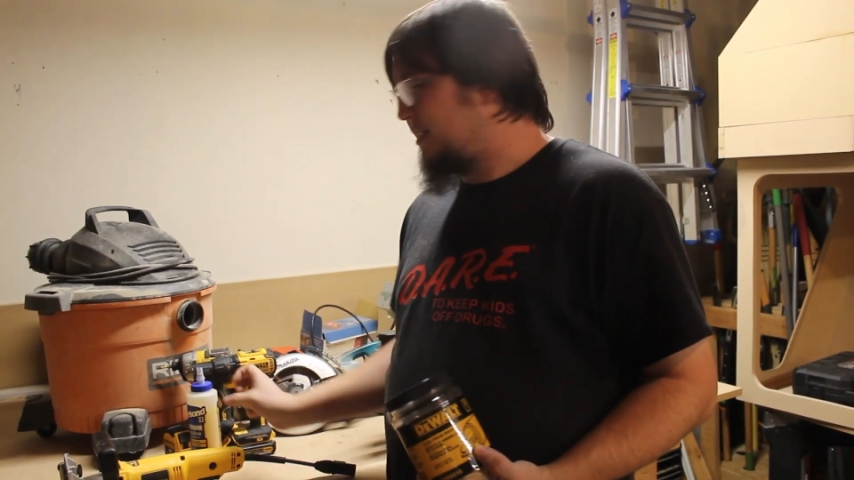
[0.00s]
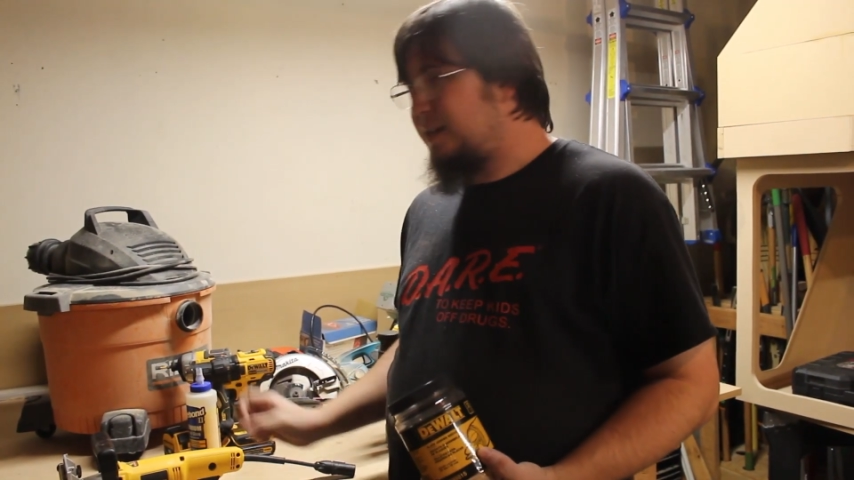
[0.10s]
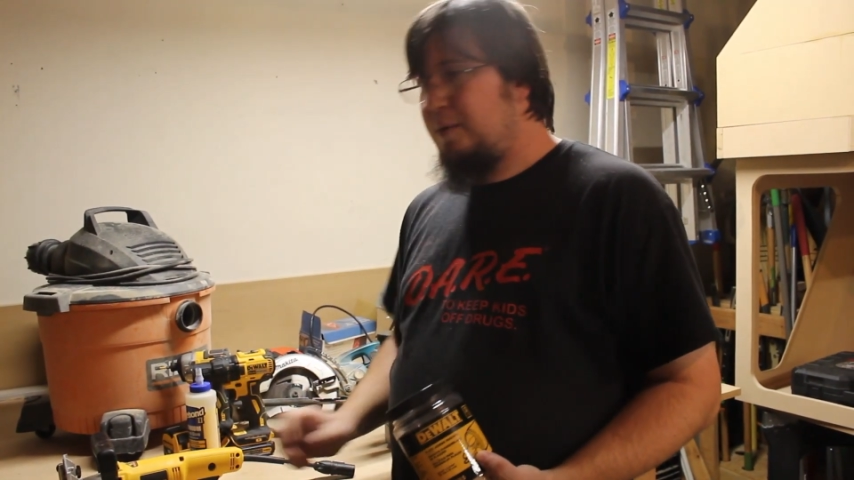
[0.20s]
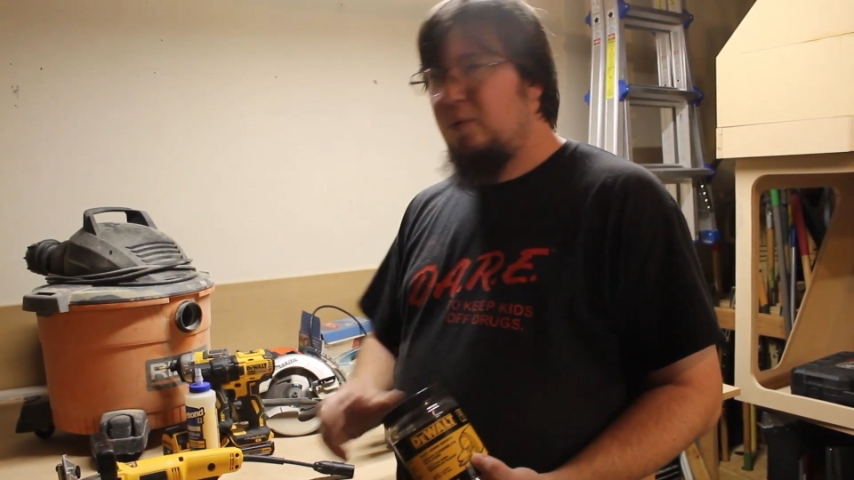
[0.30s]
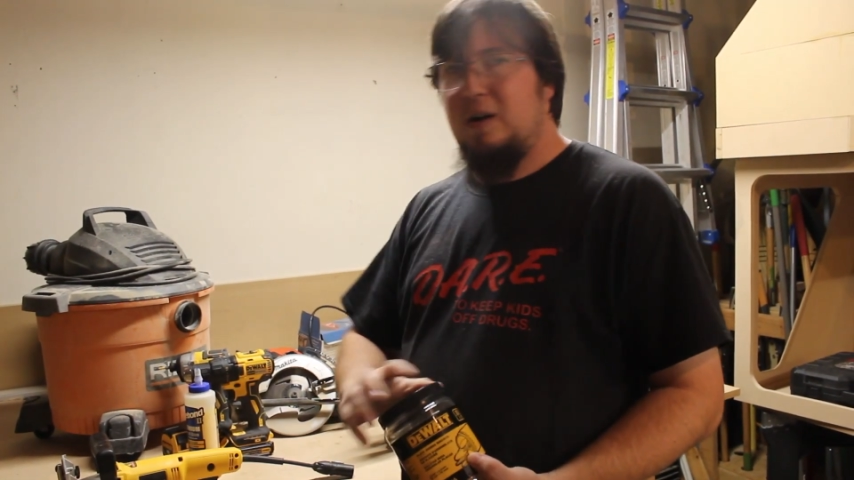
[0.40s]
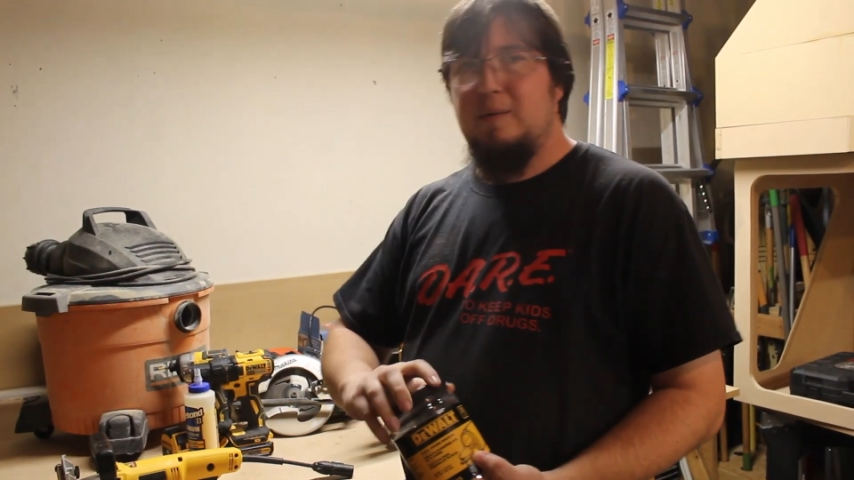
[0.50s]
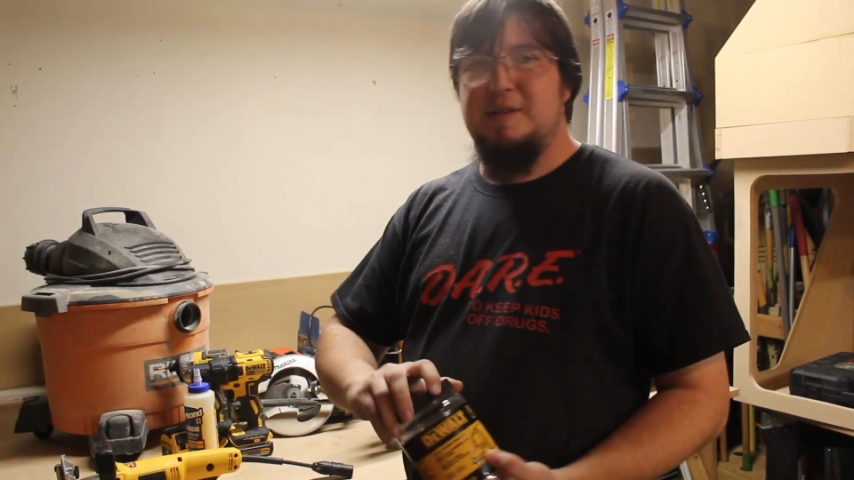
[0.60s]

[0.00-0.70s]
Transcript: semi-water